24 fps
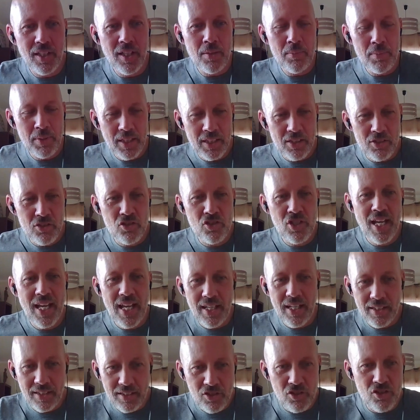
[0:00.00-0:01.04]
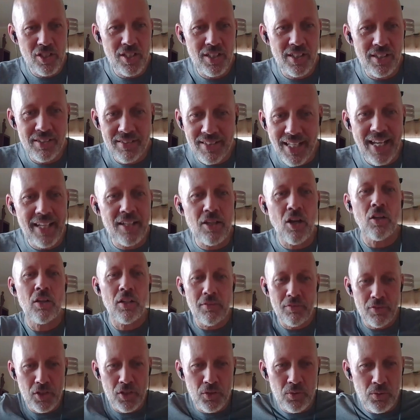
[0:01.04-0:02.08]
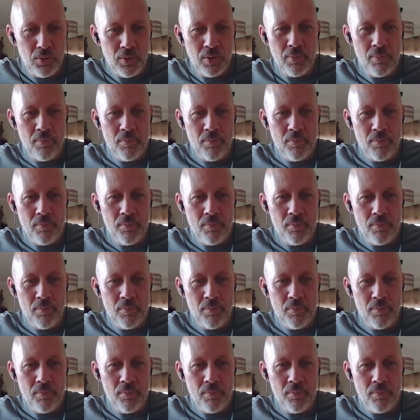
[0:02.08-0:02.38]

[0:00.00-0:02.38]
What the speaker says: because Chad and Cheese and all of you